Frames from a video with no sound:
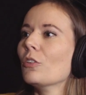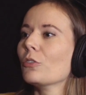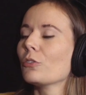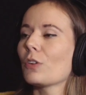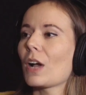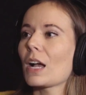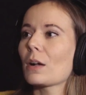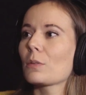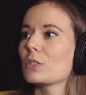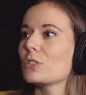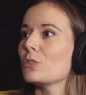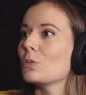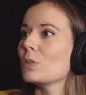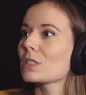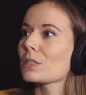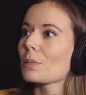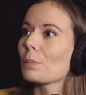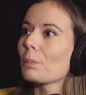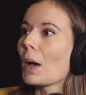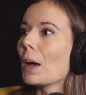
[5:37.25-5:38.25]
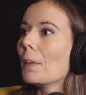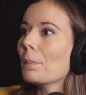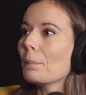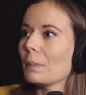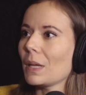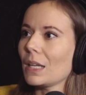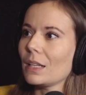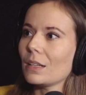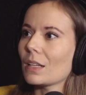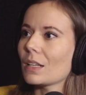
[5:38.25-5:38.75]
frac was doing some pump
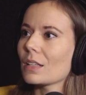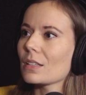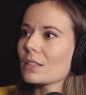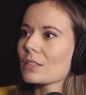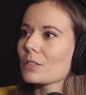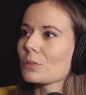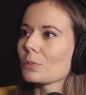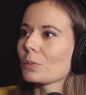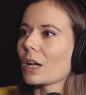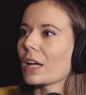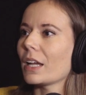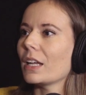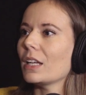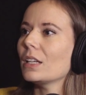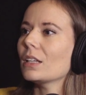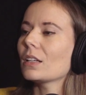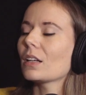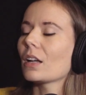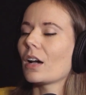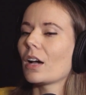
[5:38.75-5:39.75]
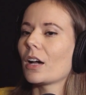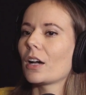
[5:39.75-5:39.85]
maintenance, right?